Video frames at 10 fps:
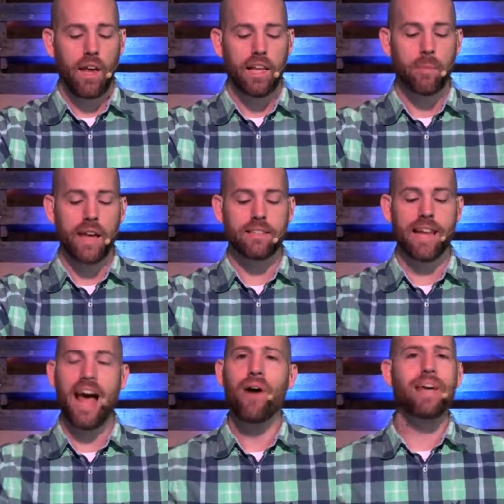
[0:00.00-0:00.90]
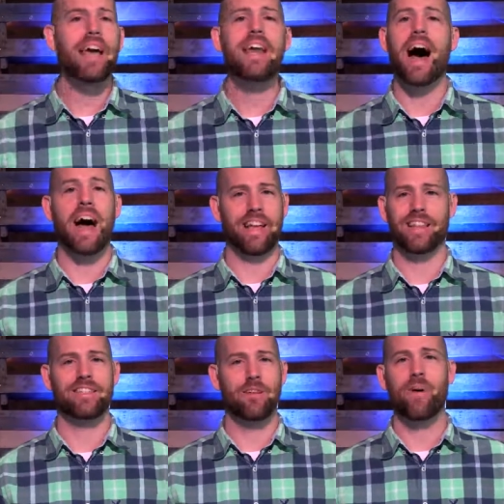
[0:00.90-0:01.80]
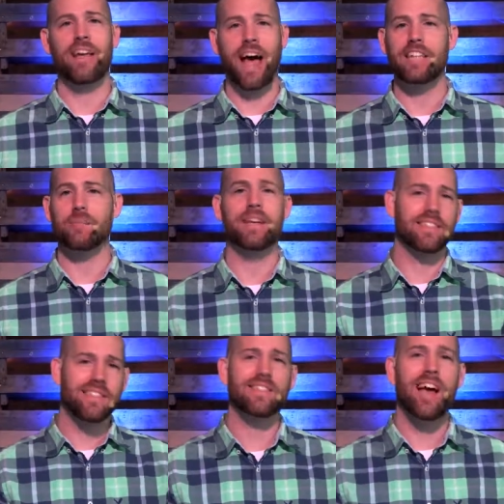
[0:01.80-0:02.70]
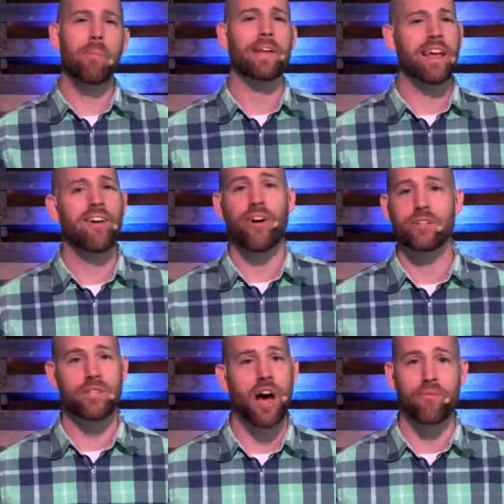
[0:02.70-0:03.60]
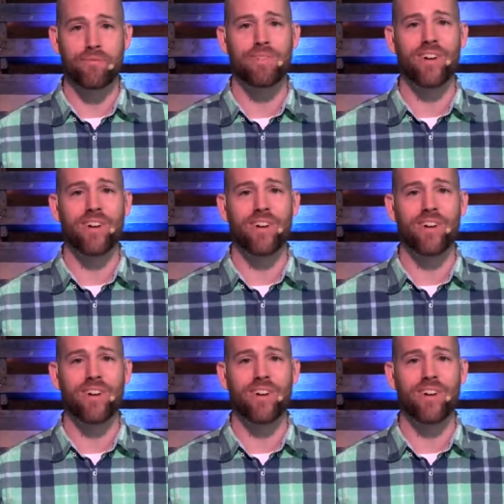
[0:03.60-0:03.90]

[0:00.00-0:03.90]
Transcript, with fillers: And the man said, How can I unless someone guides me? Because this is complicated, hard stuff,